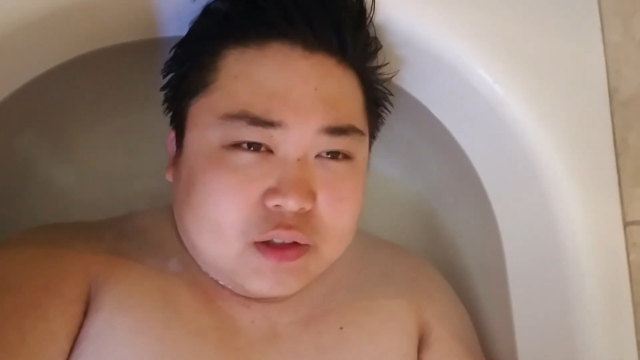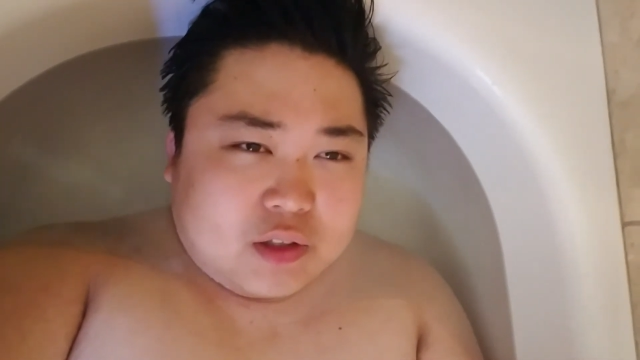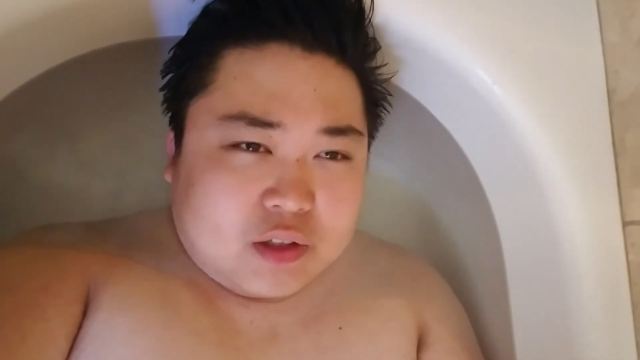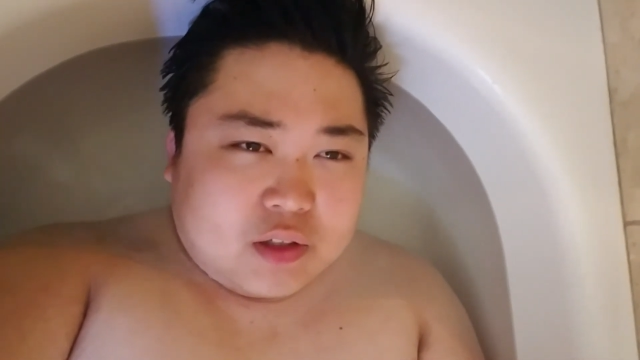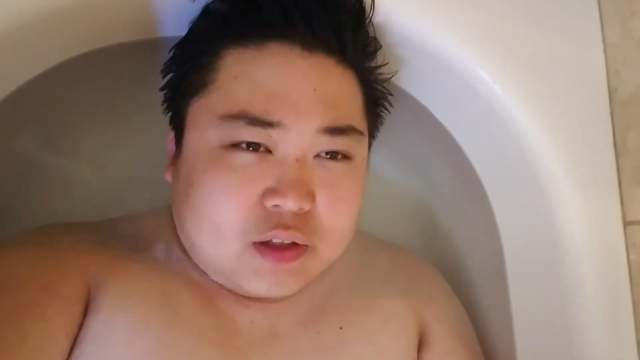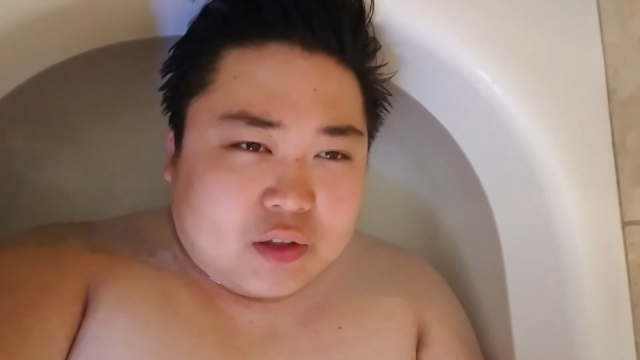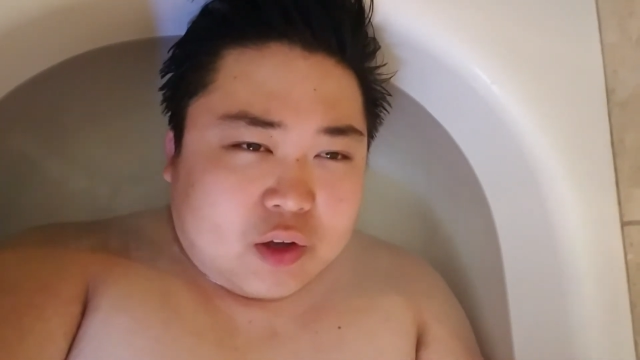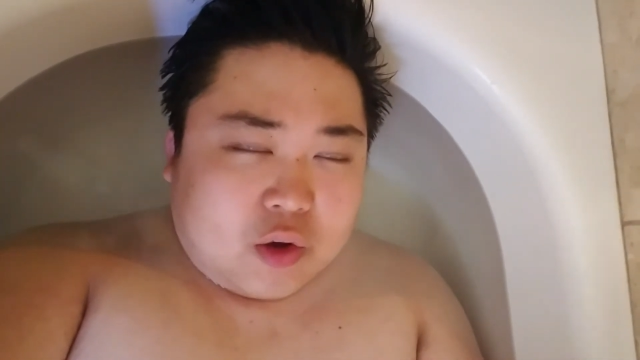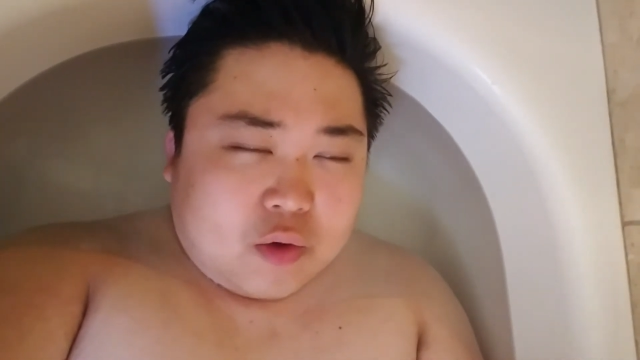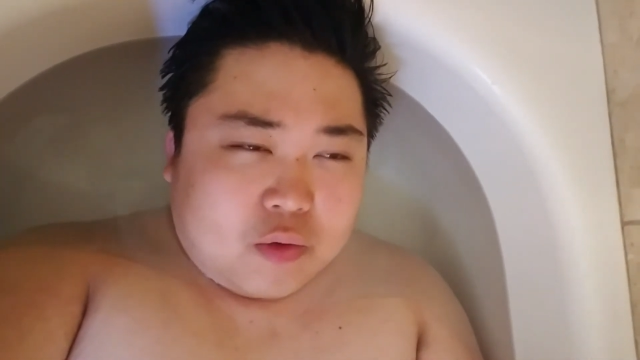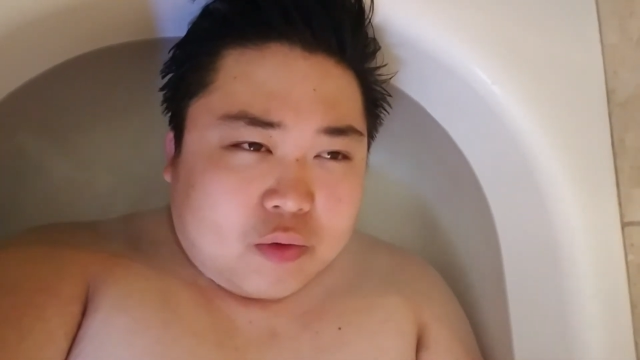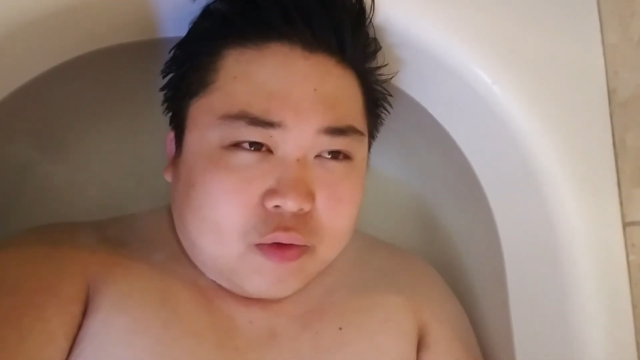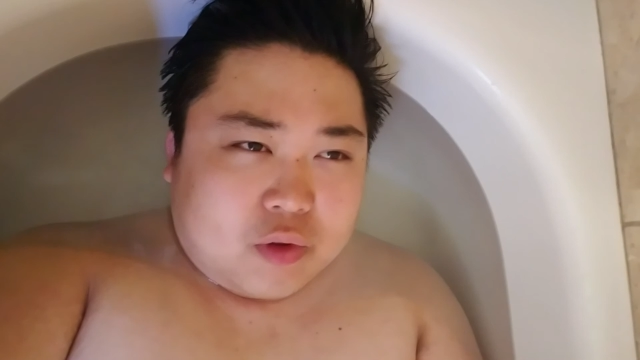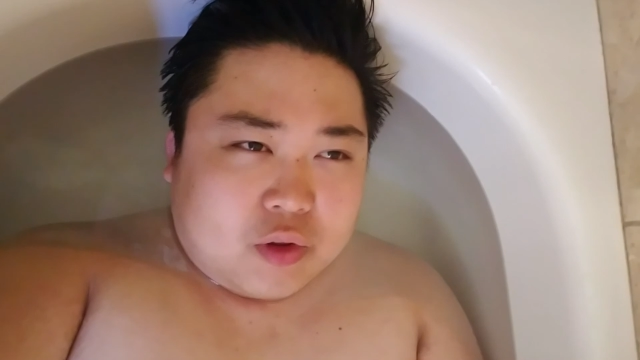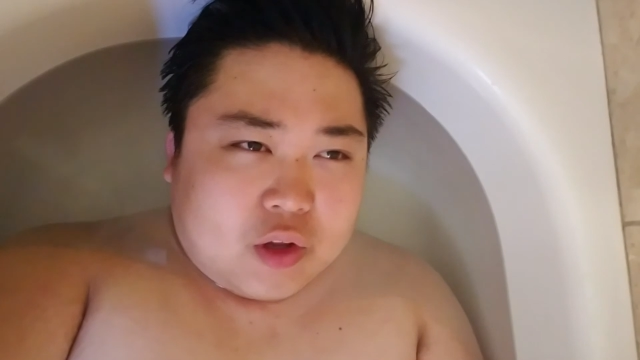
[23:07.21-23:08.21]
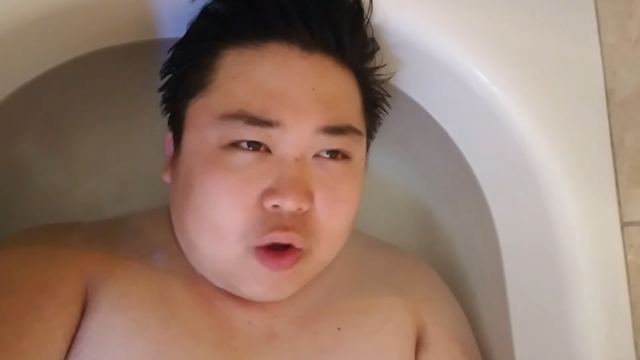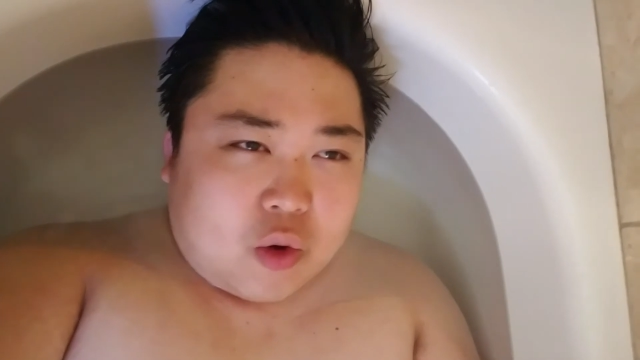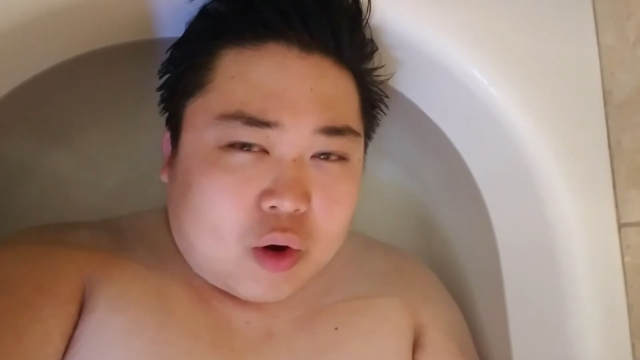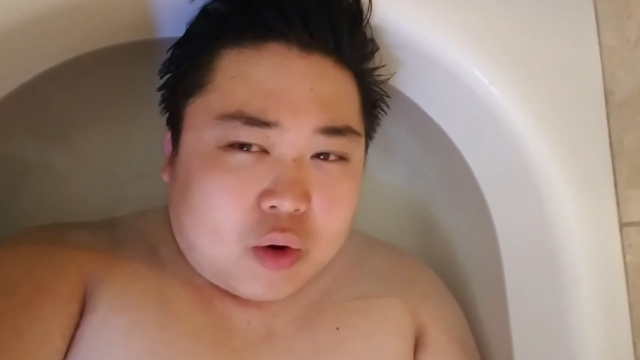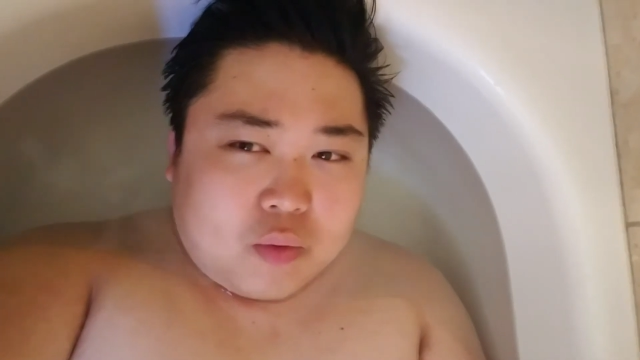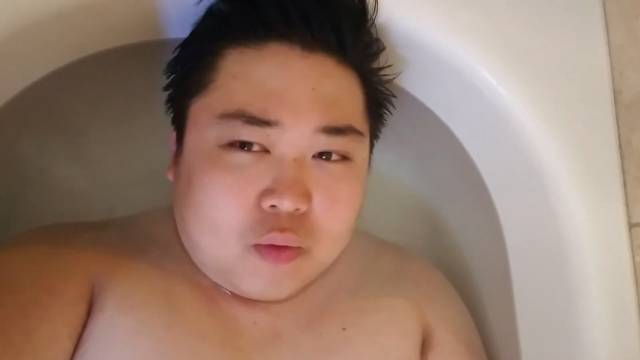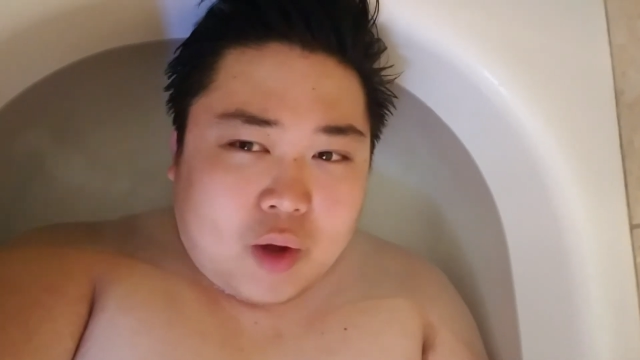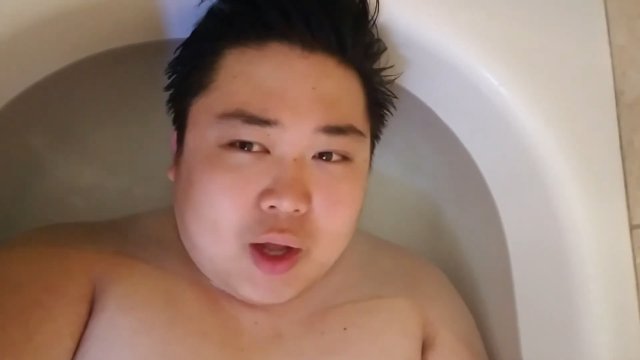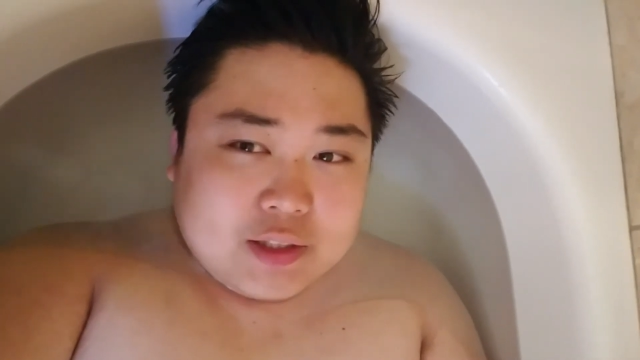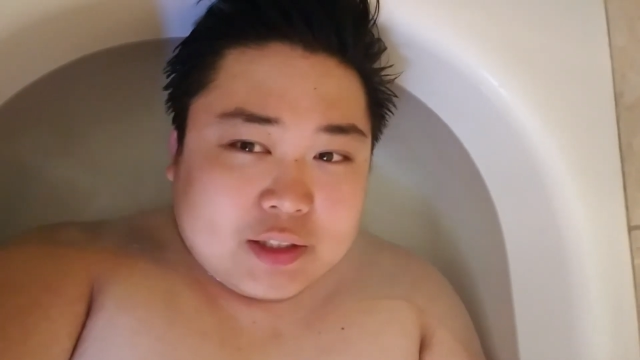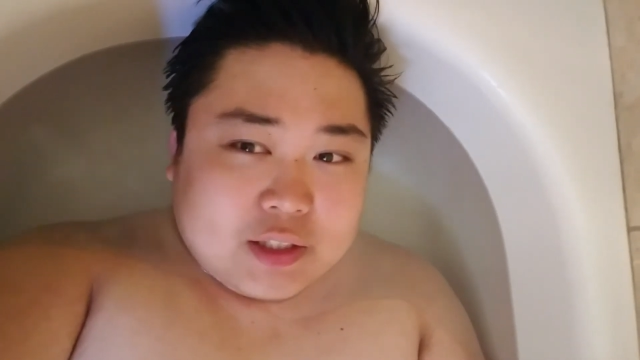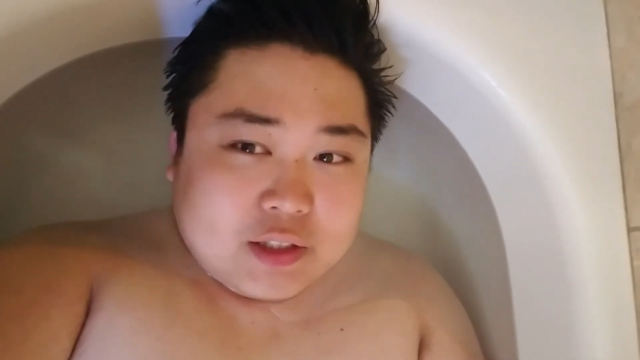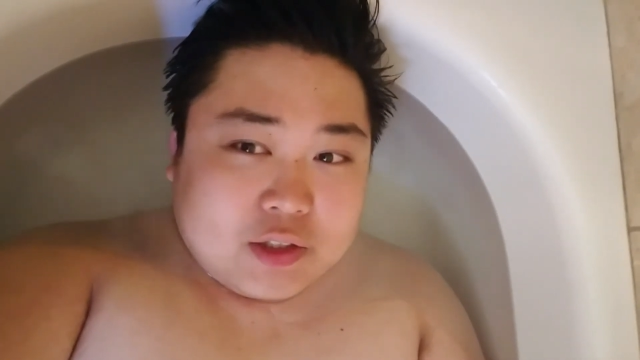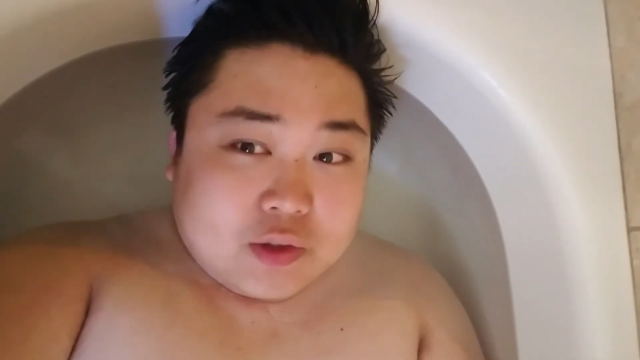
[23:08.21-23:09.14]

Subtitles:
And no one wants it,